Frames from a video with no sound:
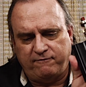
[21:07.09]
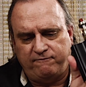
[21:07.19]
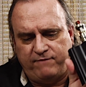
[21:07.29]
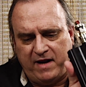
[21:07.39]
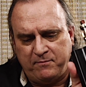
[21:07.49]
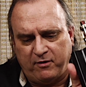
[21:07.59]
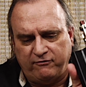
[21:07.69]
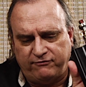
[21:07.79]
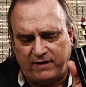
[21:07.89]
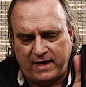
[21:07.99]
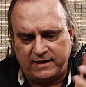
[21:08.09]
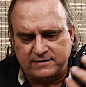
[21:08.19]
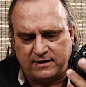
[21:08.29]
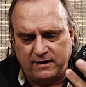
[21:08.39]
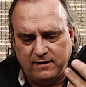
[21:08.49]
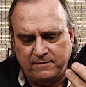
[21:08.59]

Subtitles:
The Vapor Flask